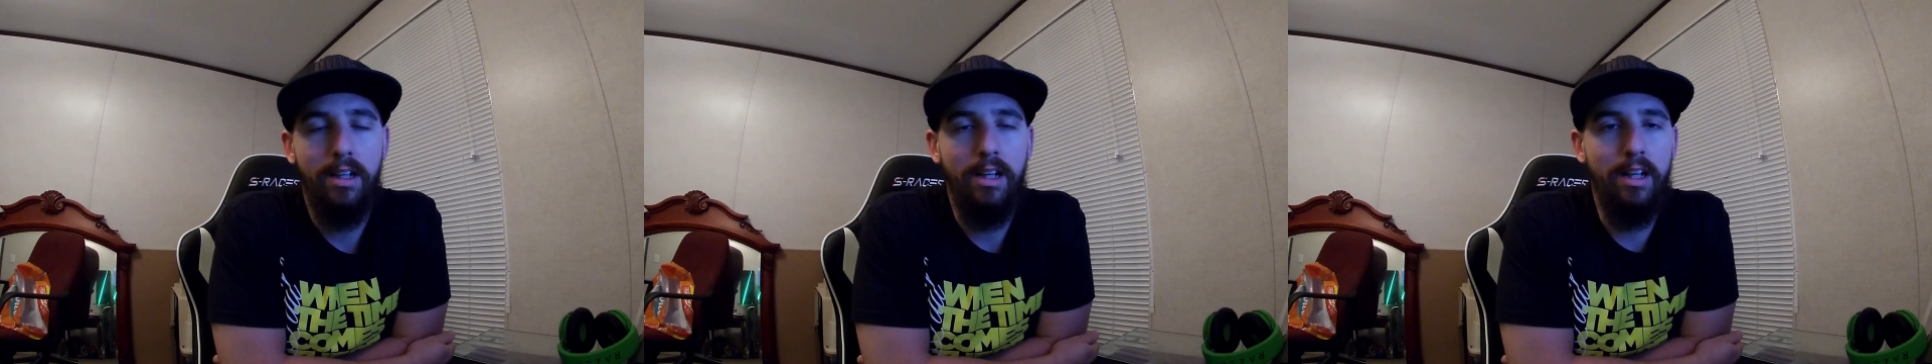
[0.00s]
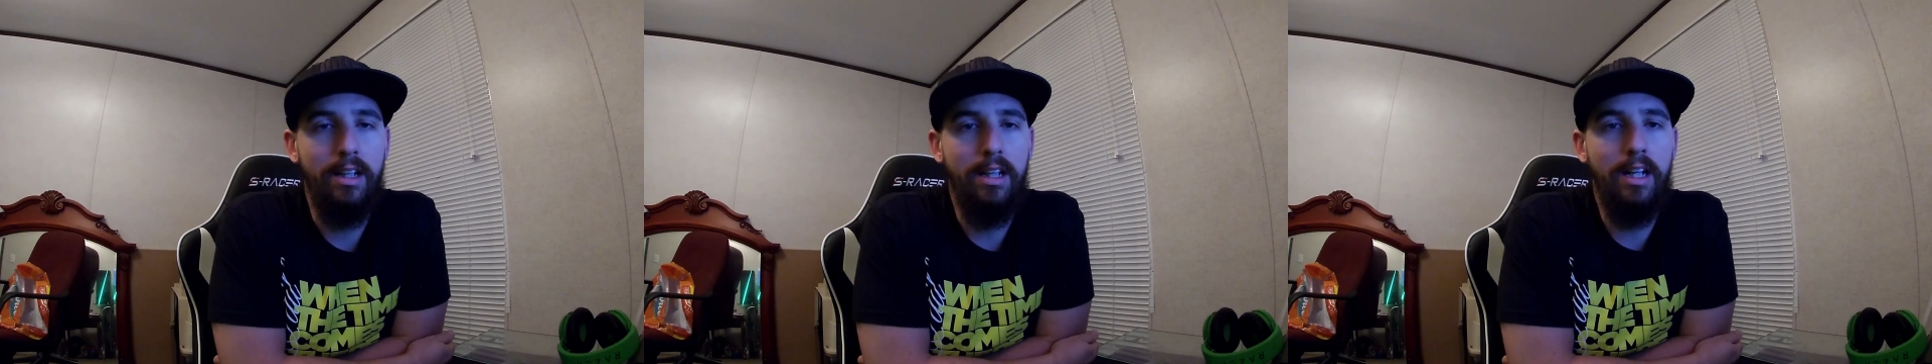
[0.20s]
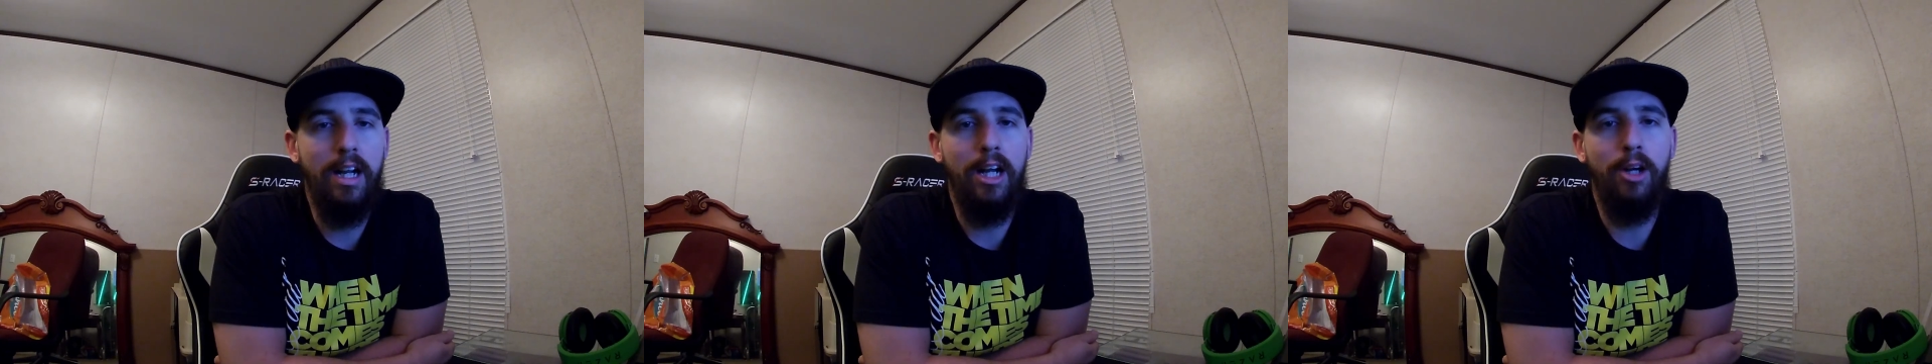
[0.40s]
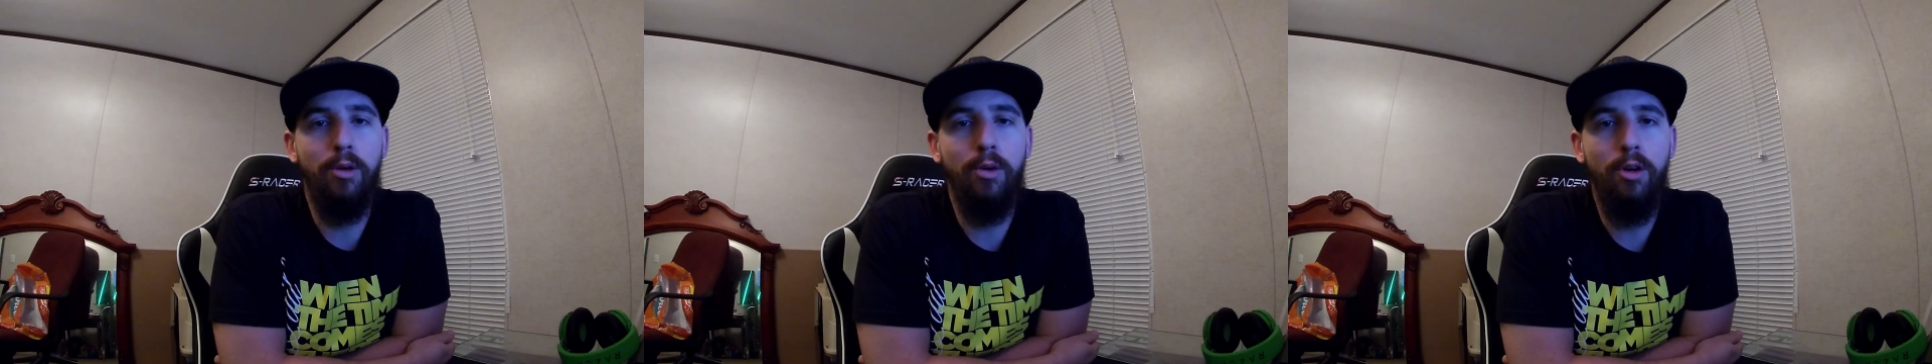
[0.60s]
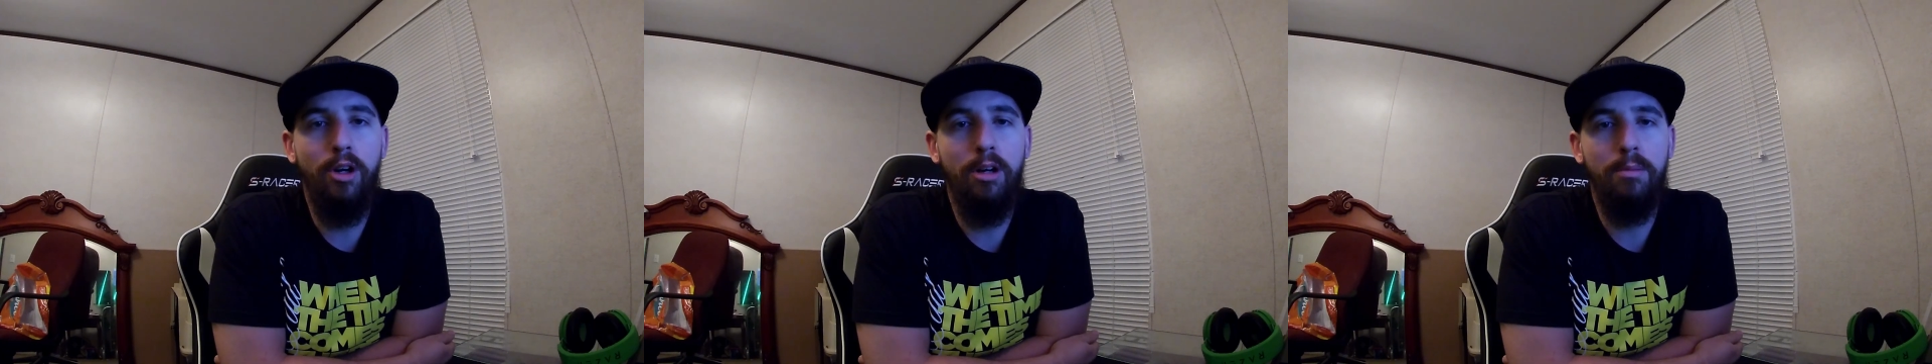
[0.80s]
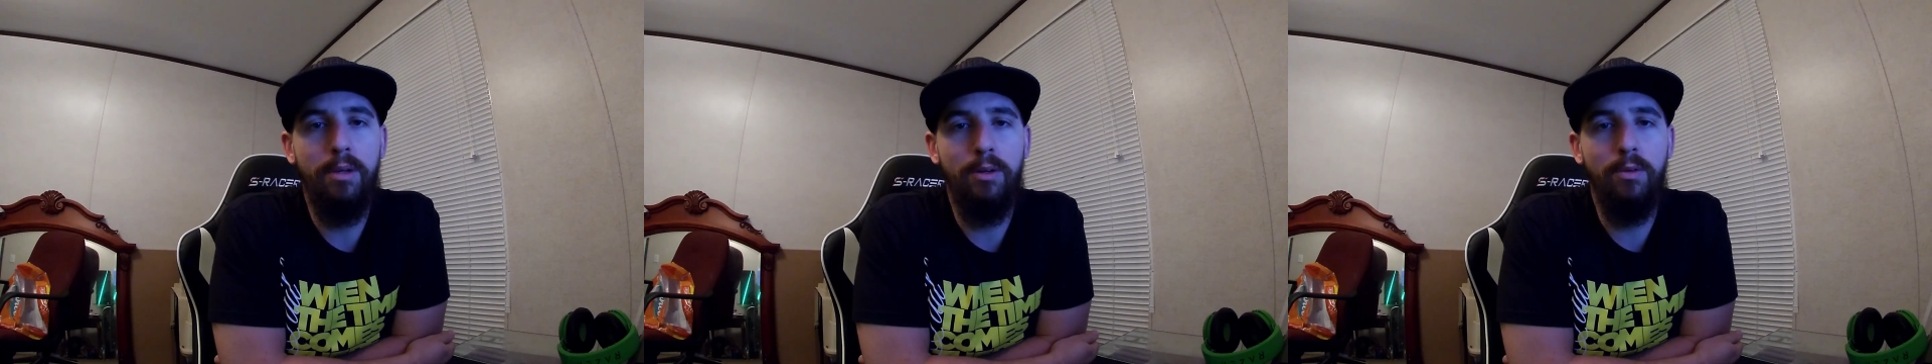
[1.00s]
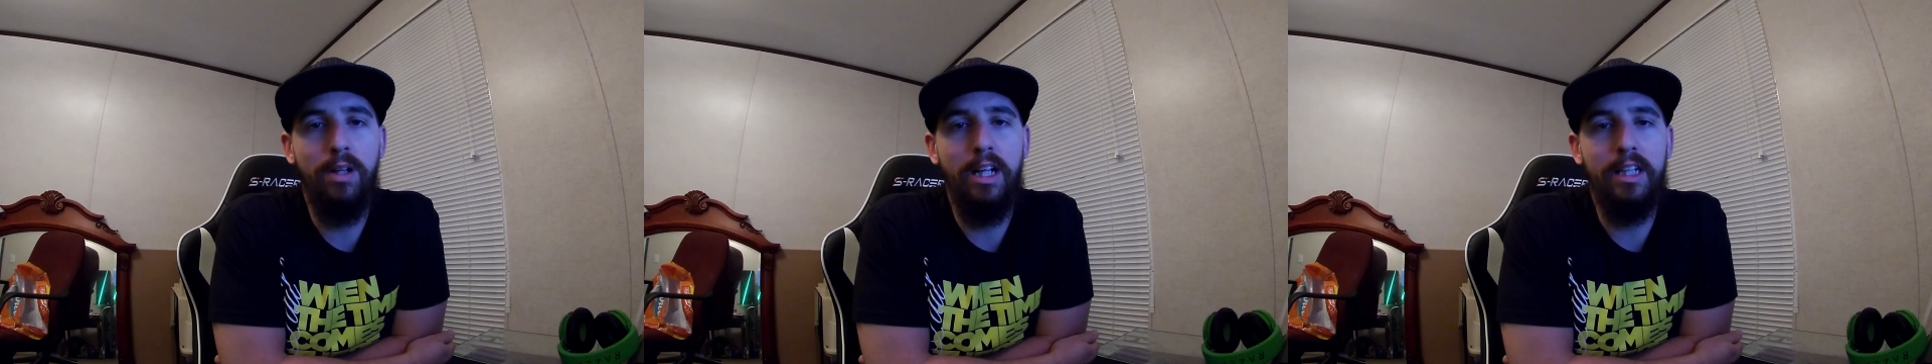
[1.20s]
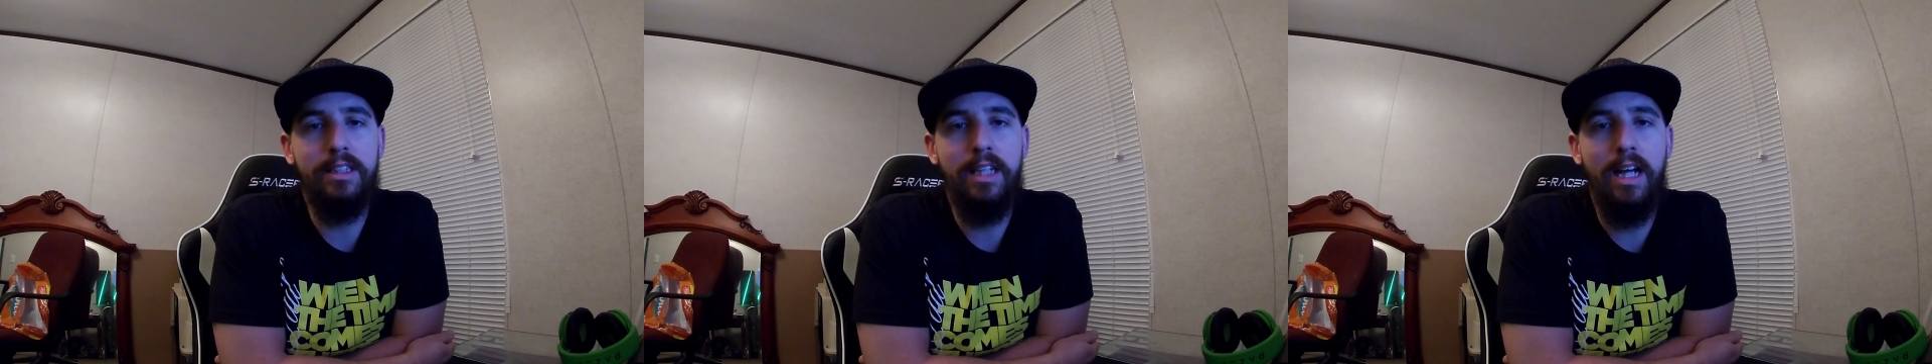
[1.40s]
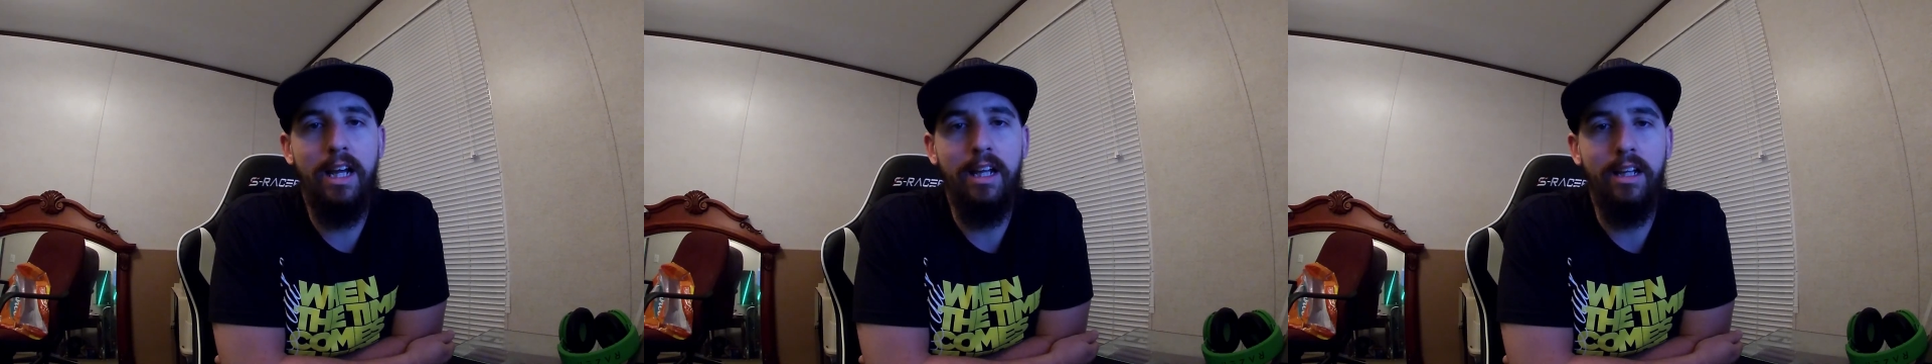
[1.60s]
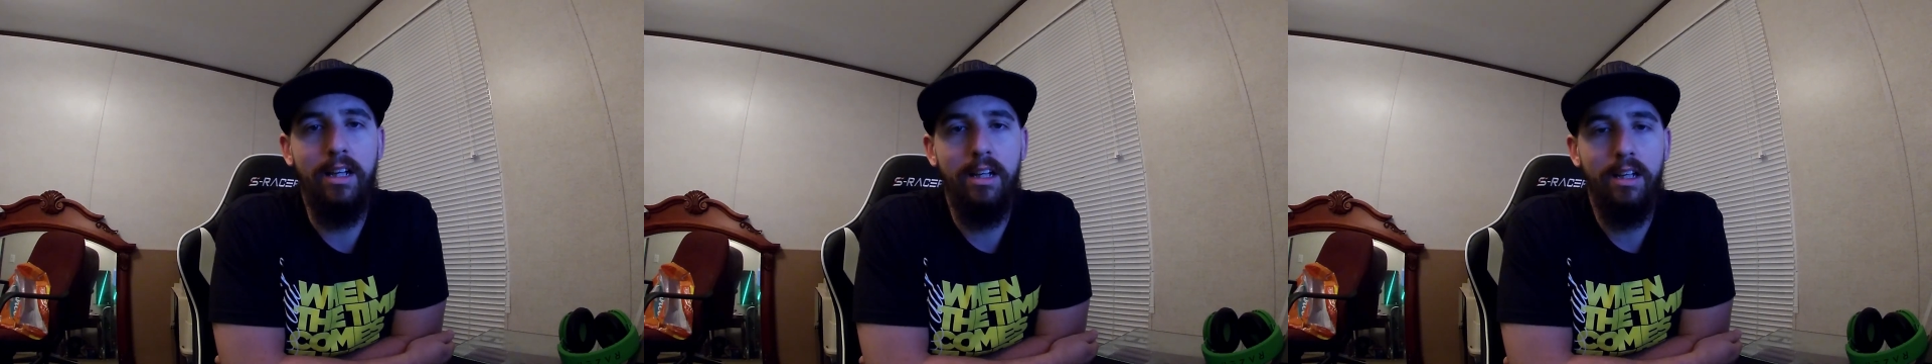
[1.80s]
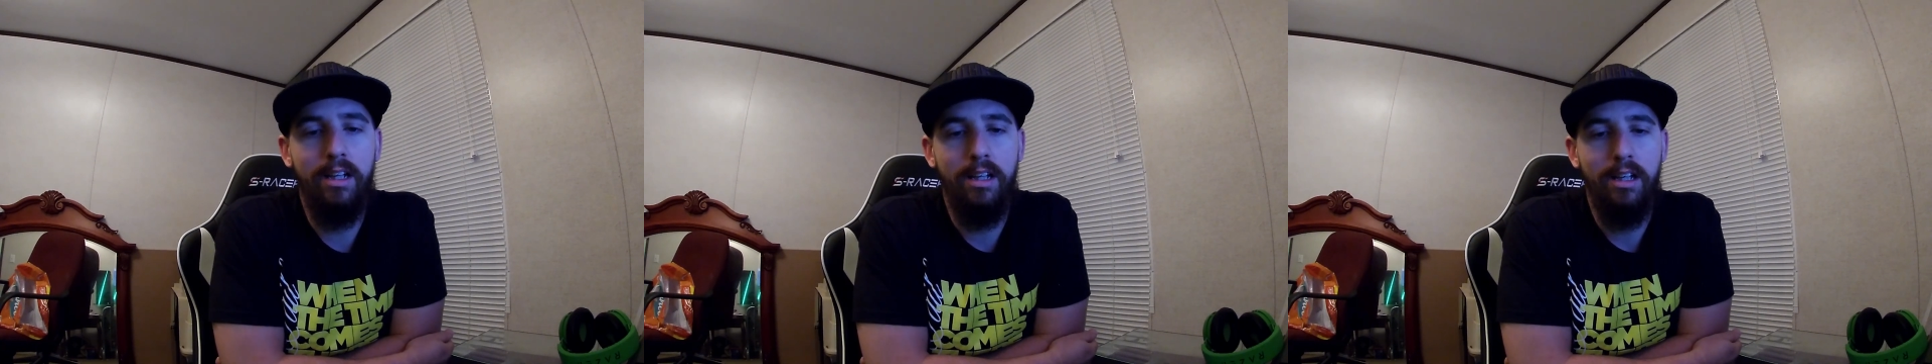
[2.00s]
And then I grew up and realized, hey,